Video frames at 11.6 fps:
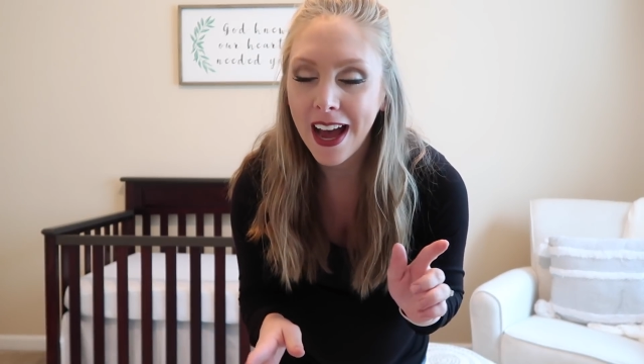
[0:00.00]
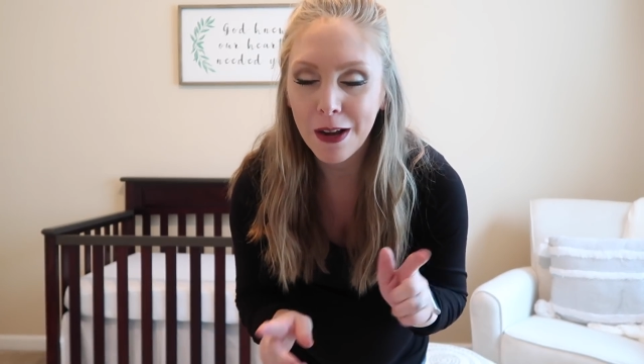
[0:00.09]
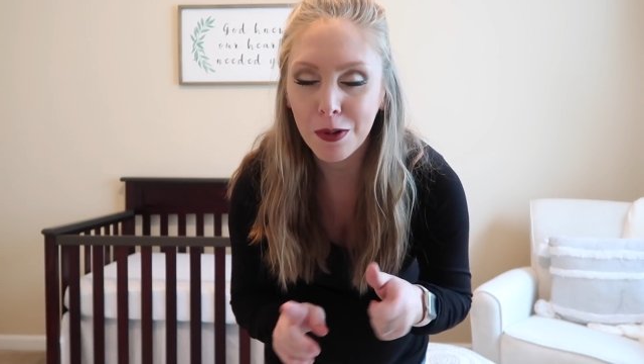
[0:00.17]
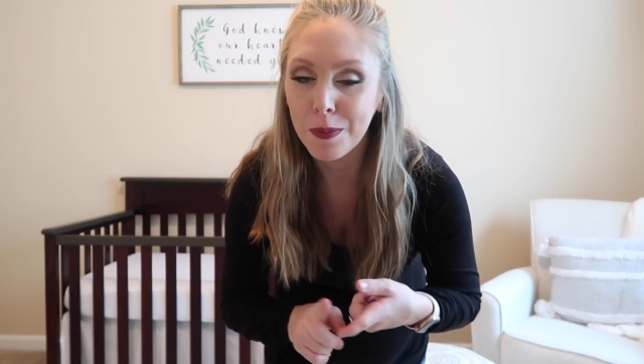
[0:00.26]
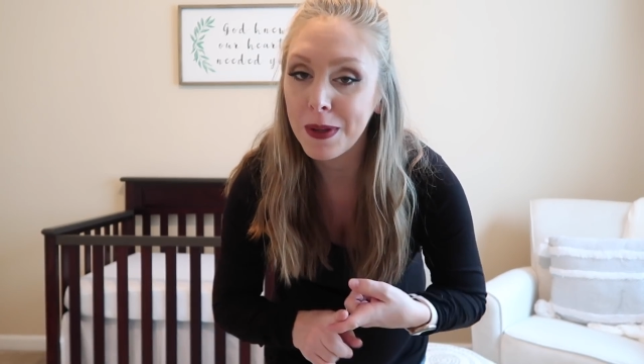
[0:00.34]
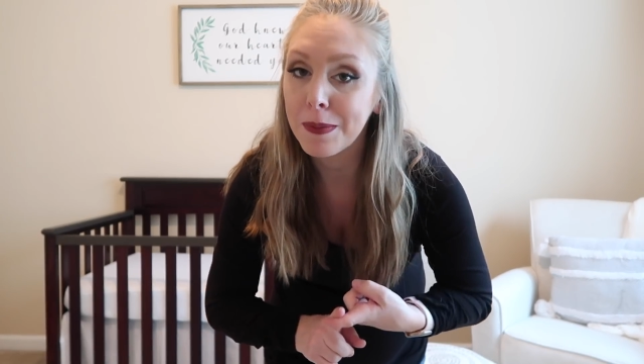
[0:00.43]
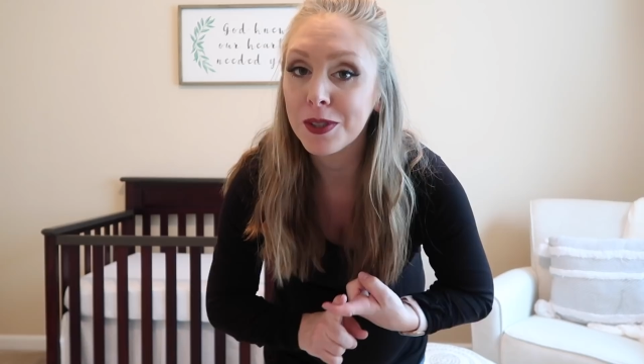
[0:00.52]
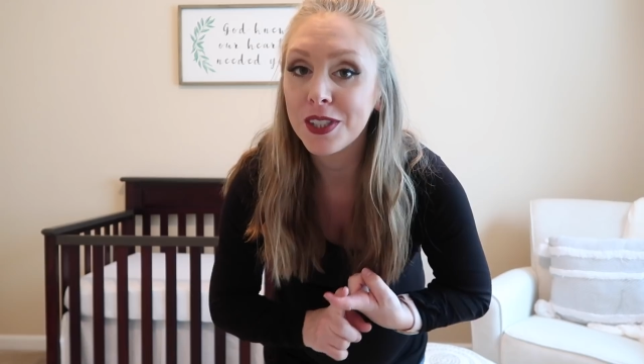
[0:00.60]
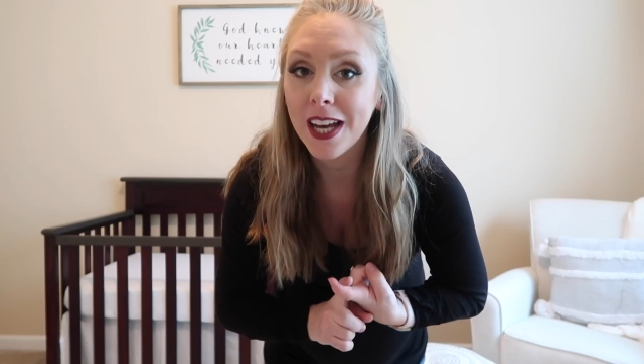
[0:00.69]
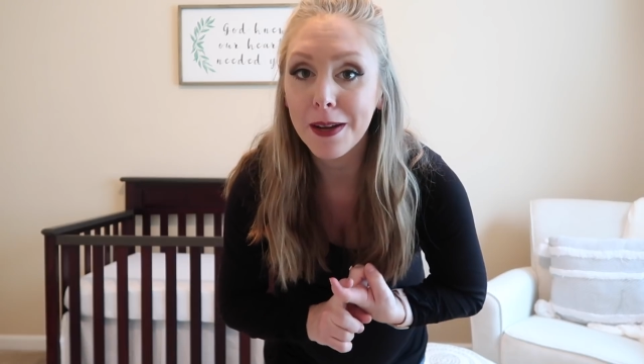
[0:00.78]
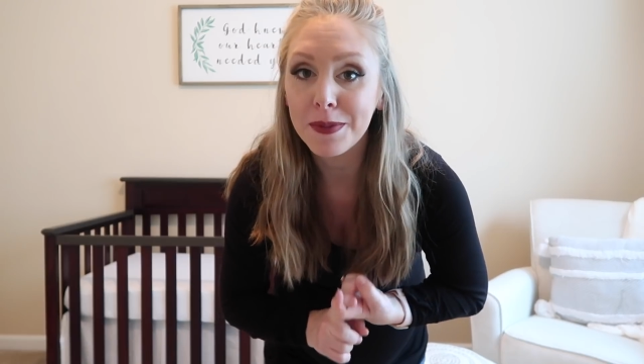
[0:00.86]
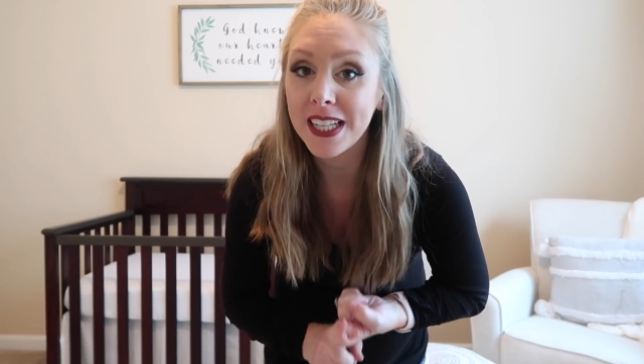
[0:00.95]
I will be able
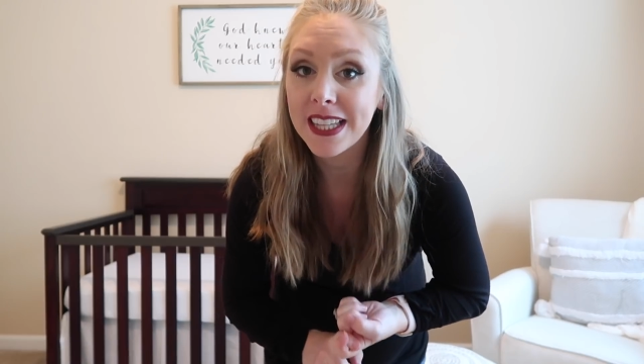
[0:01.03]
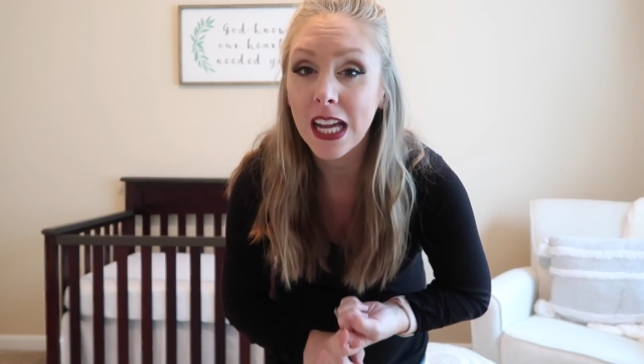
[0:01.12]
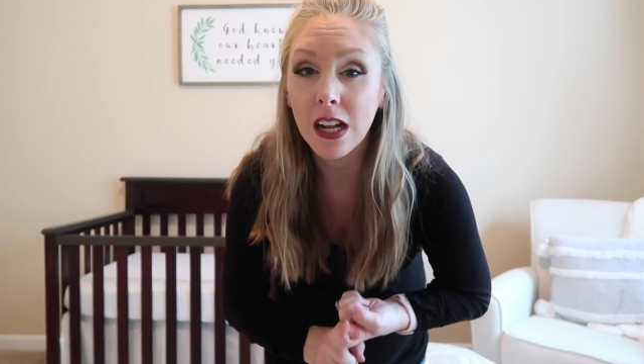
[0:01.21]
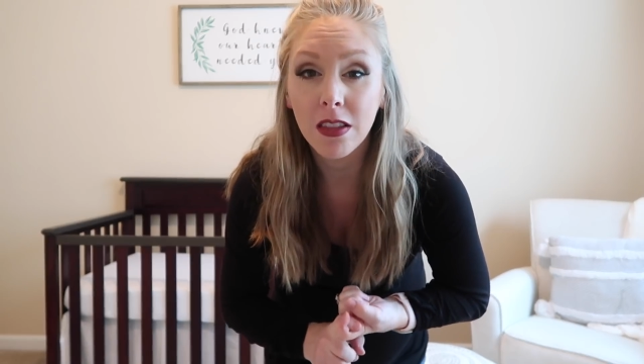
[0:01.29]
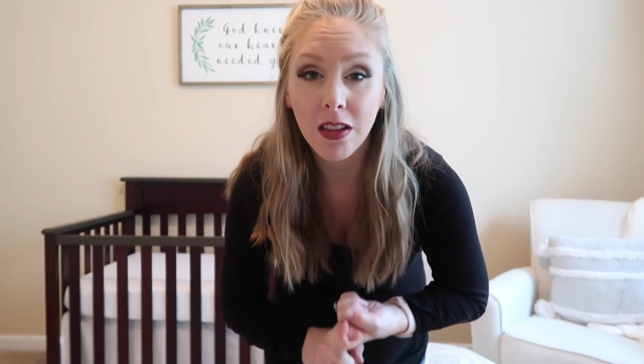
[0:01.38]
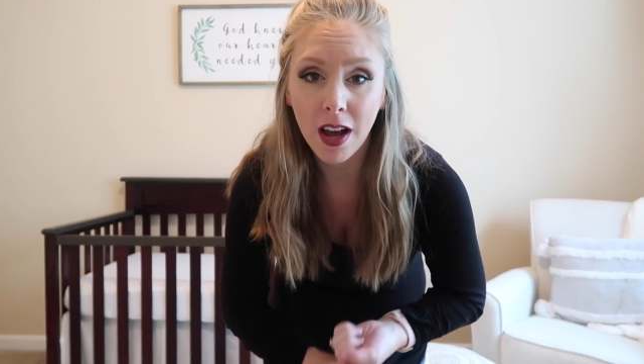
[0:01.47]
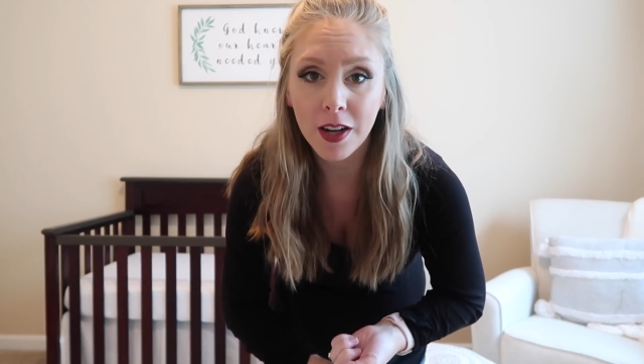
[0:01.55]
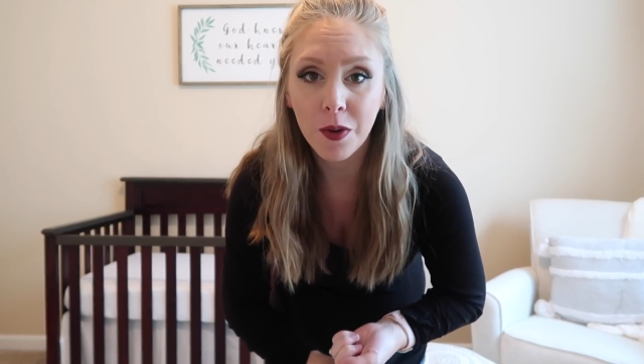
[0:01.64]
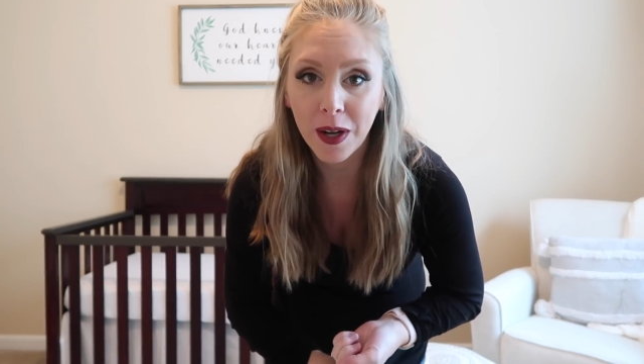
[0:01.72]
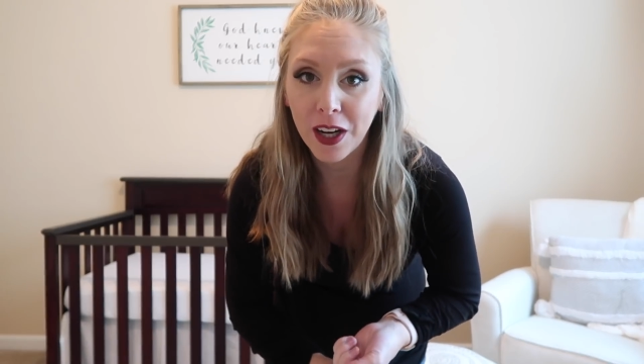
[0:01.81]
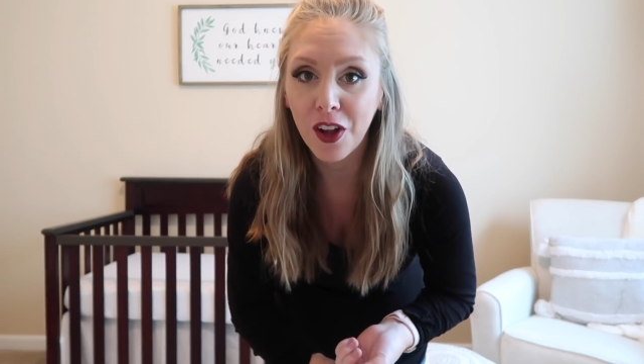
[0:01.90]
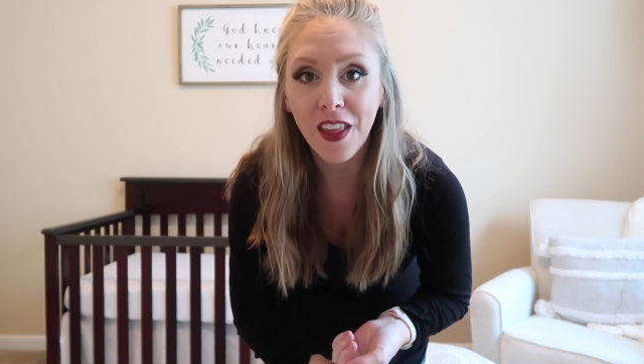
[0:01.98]
to update that a lot
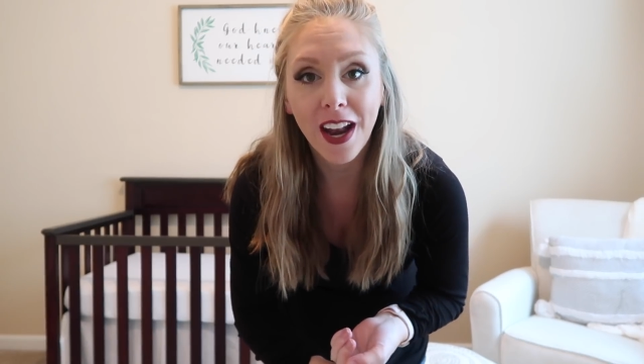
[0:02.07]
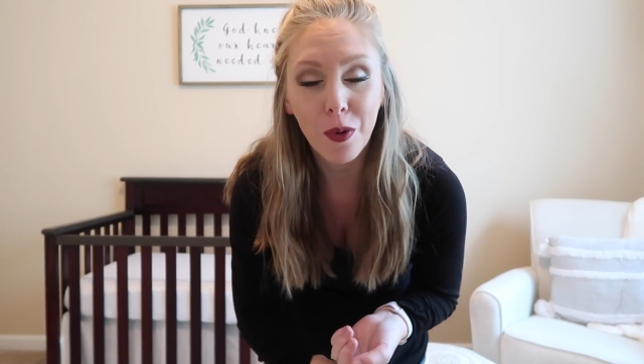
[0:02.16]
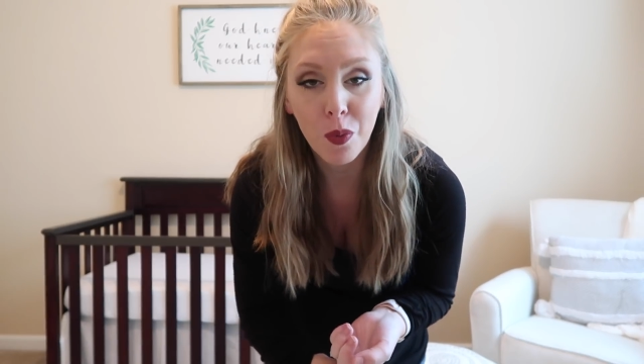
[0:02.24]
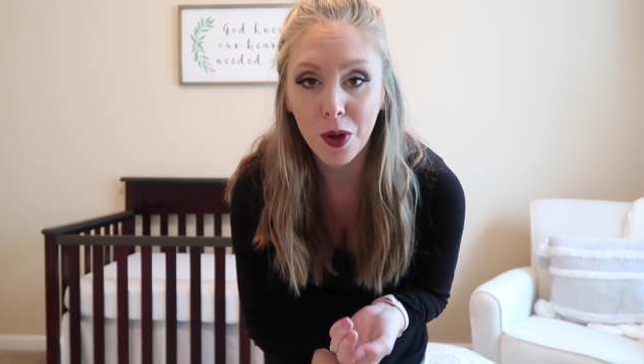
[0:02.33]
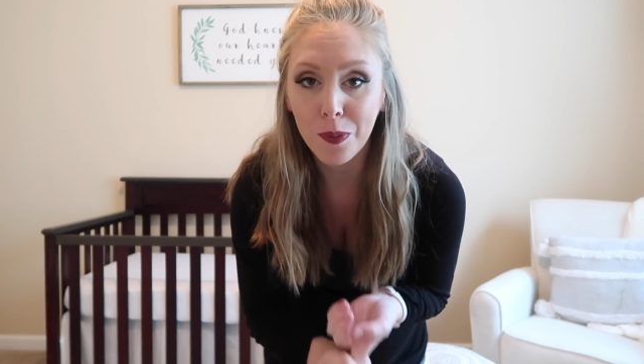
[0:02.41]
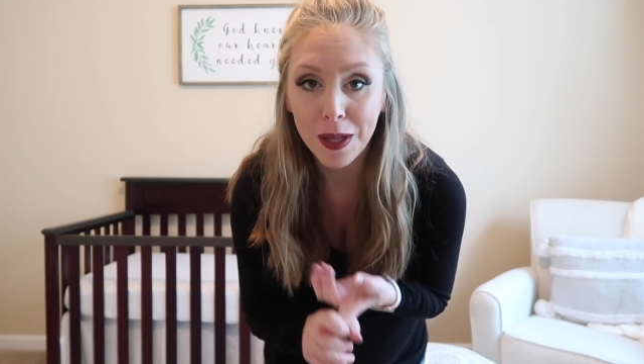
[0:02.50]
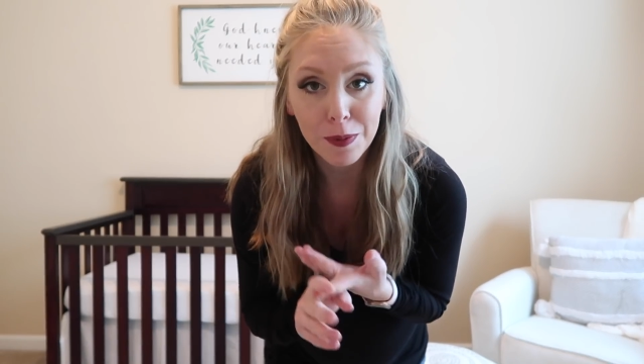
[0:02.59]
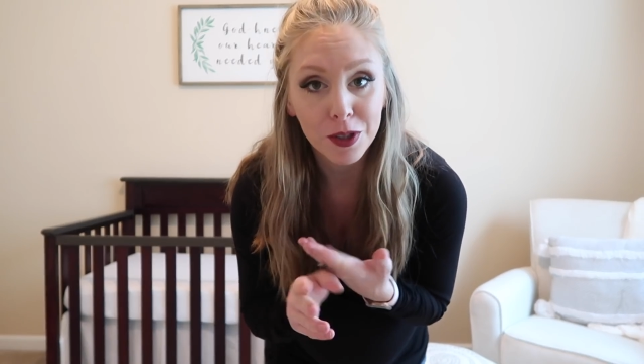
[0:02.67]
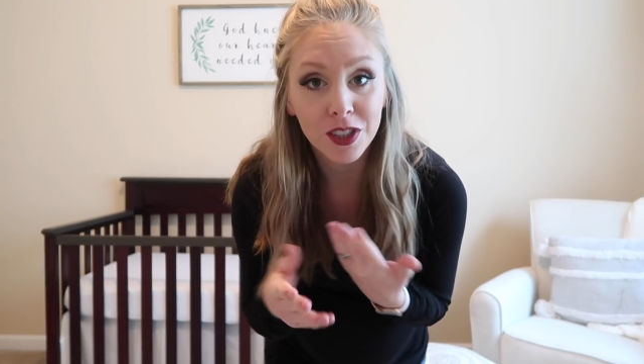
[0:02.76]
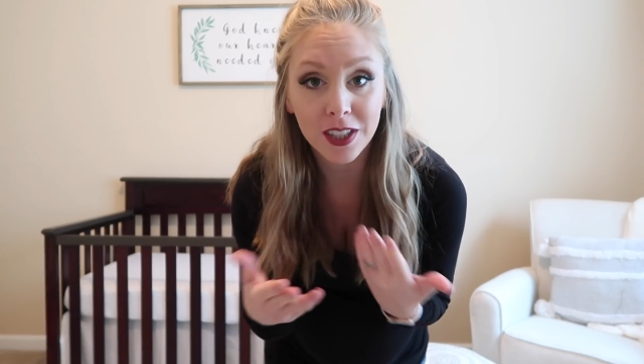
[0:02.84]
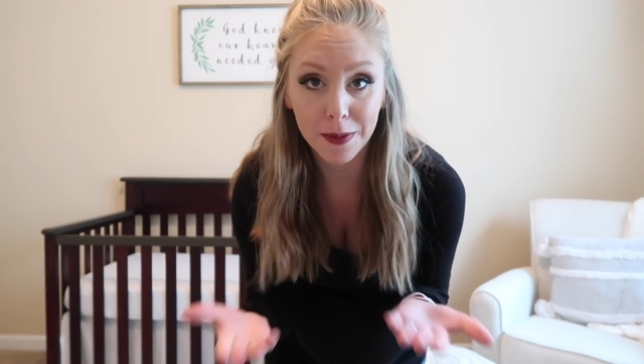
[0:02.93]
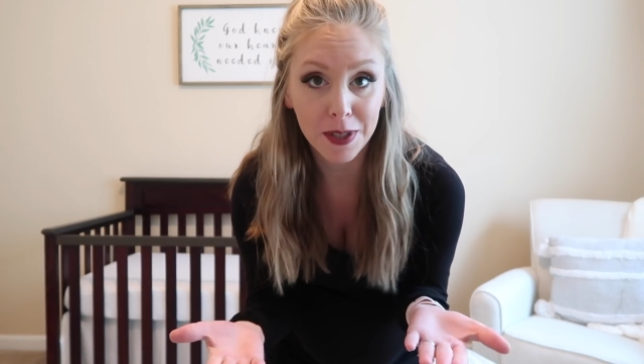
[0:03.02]
quicker than I will be
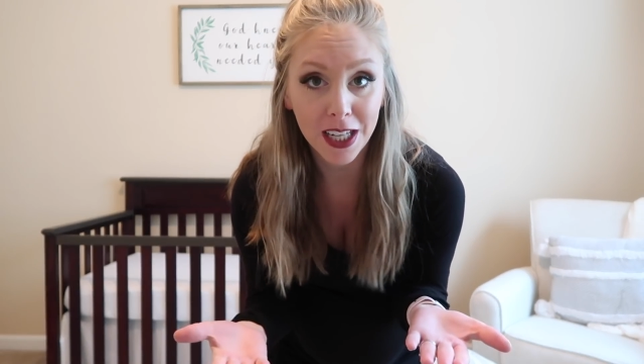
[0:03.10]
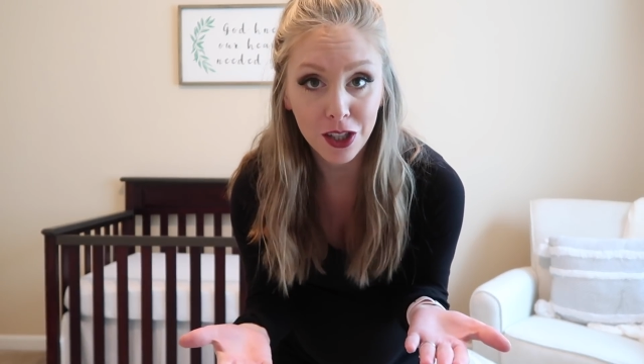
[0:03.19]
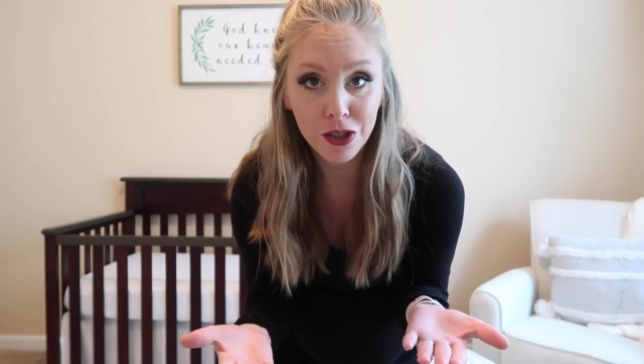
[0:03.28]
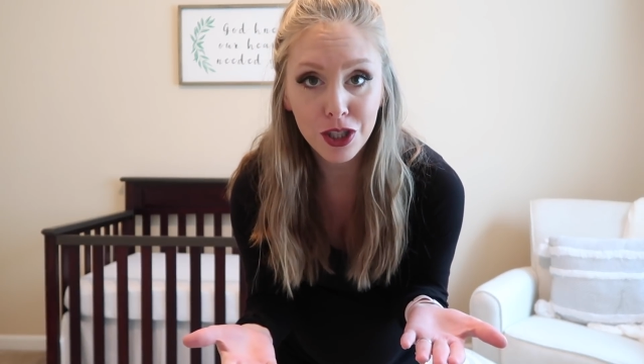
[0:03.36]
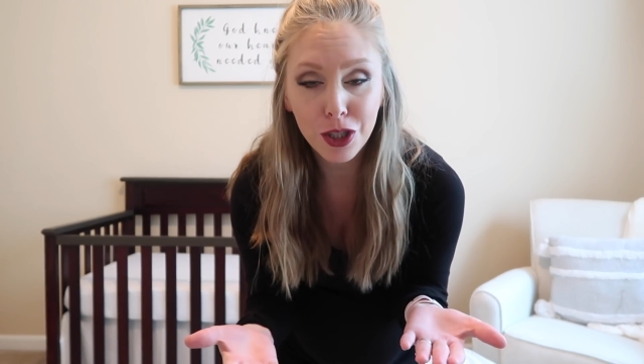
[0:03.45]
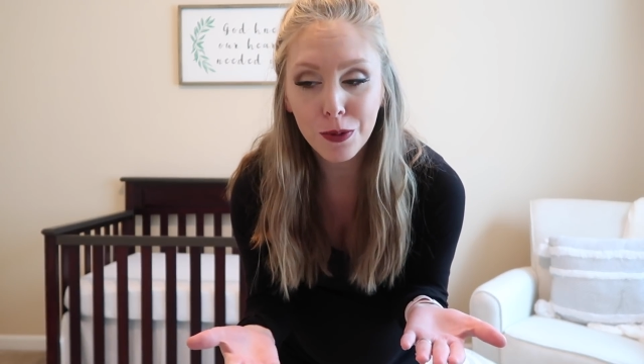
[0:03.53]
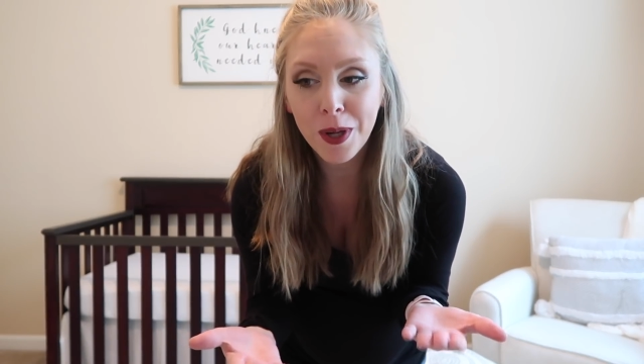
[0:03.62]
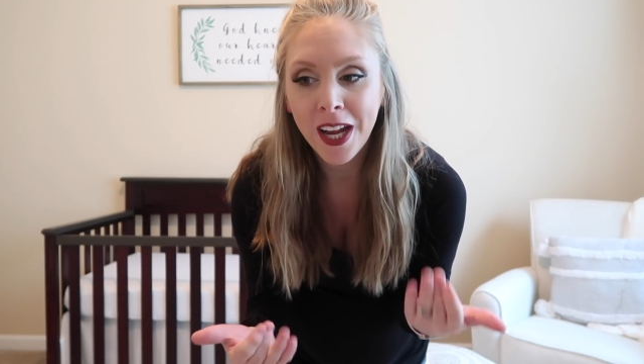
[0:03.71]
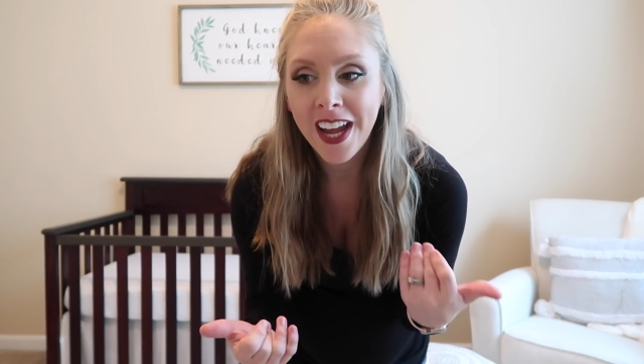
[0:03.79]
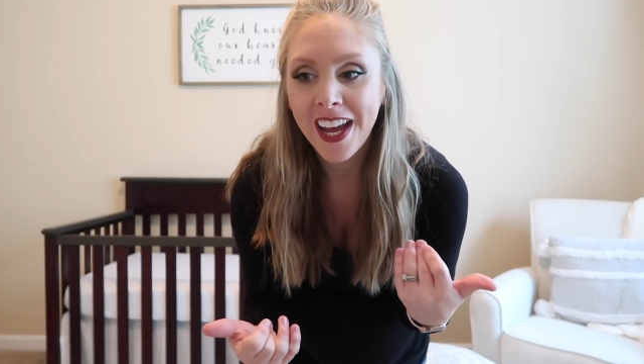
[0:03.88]
able to update YouTube.